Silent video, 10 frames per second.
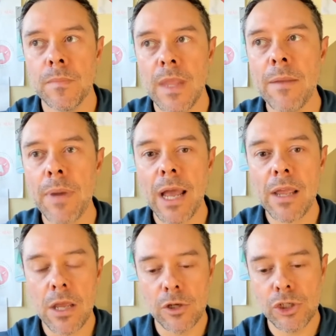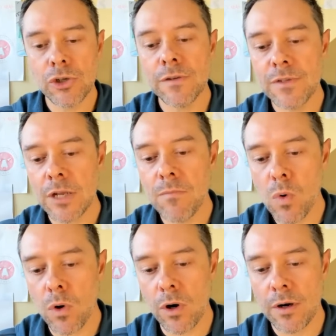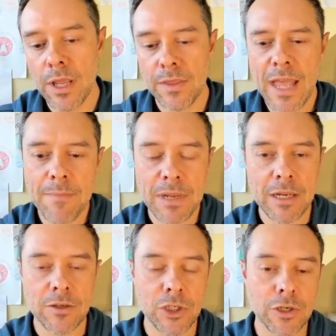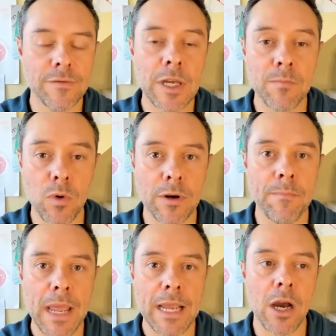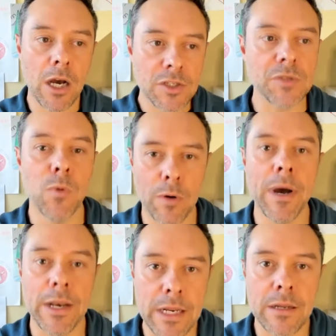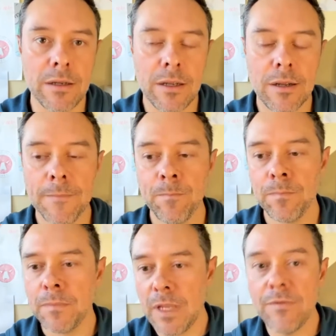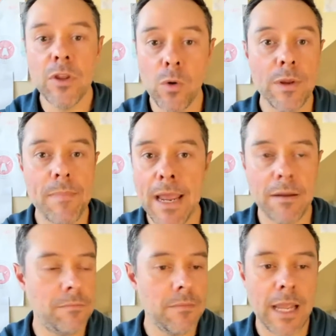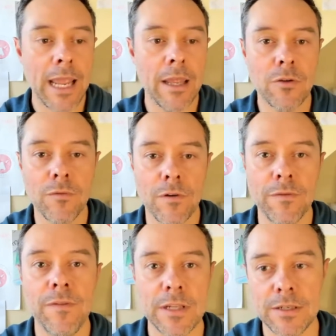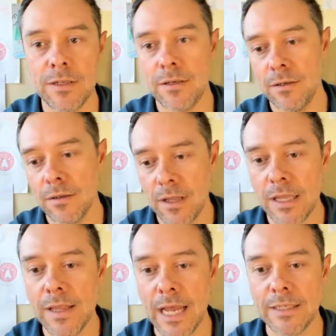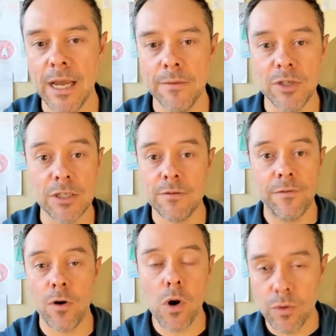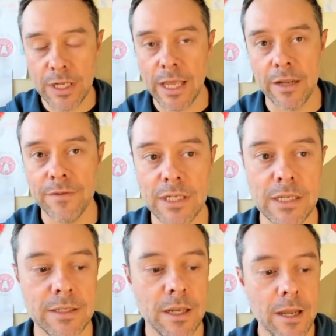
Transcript: And by should have done more, they mean should have done more to make us more money, even though we made hand over fist in that time just for owning NFTs.